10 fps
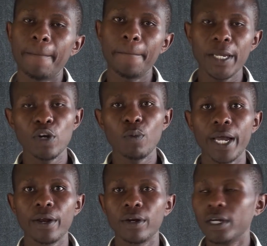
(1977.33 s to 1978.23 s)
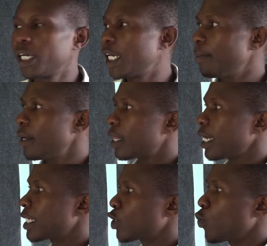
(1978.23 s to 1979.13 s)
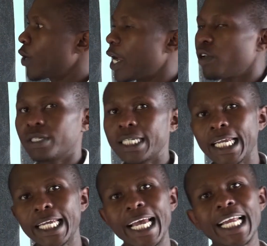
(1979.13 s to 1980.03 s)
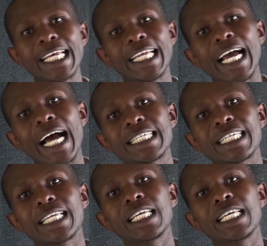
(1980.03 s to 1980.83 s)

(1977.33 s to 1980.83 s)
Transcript: Meanwhile, the methods we are using here, they are